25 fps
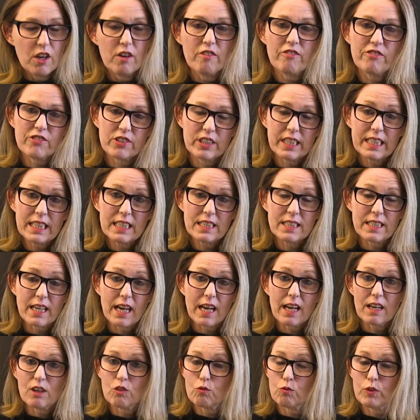Freeze
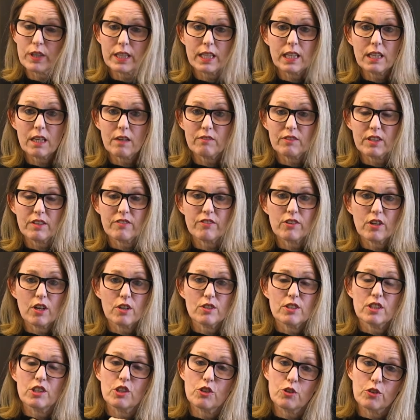that, really lovely
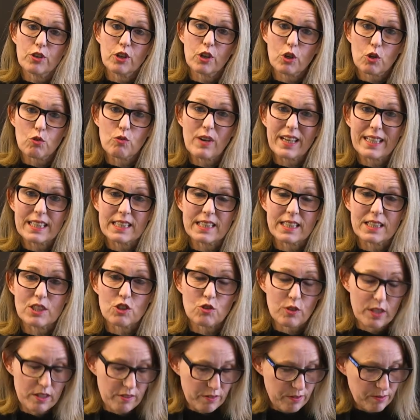frozen, and you can grate it
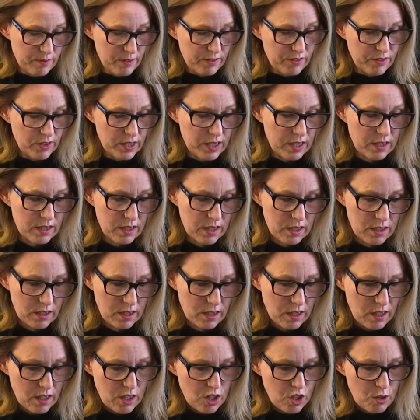straight from the
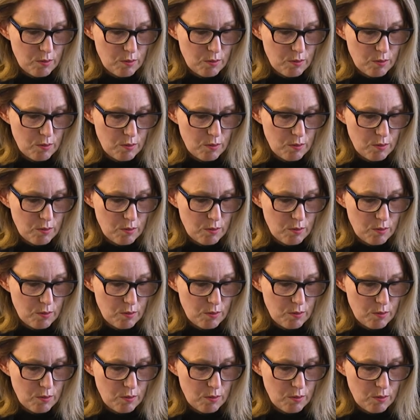freezer.